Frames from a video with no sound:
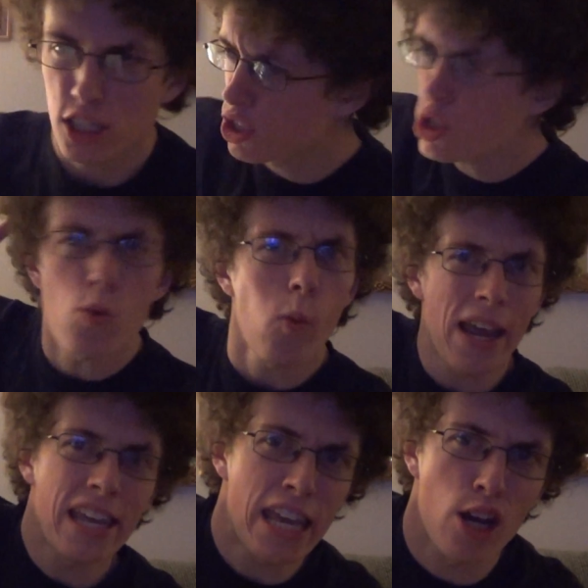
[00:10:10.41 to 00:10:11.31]
Could you
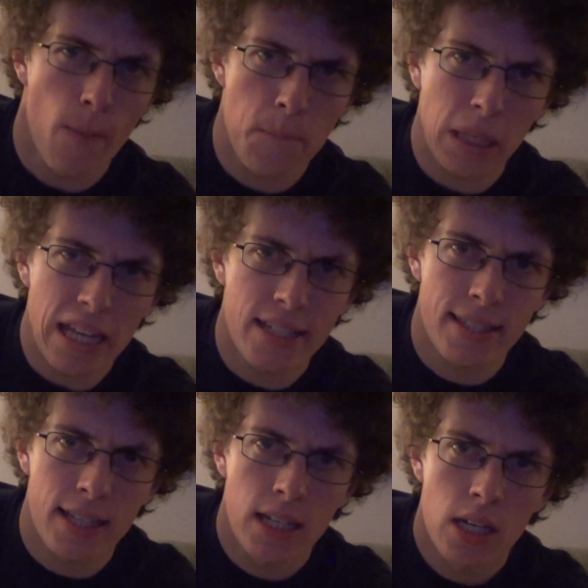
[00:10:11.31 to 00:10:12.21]
wait here,
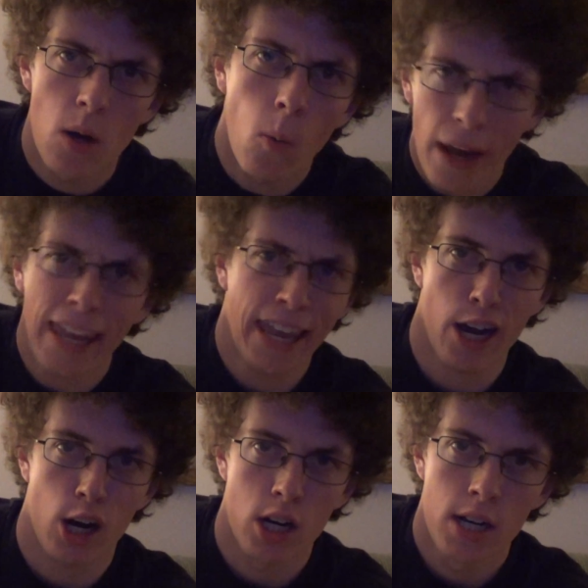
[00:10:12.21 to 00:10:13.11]
please? Wait
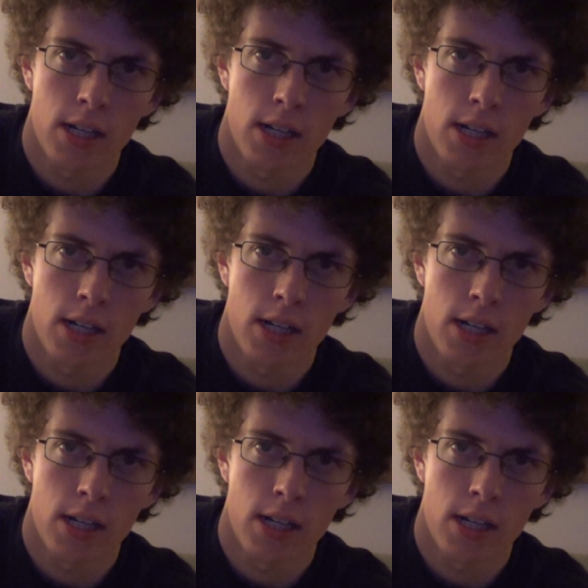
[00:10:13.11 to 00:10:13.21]
here.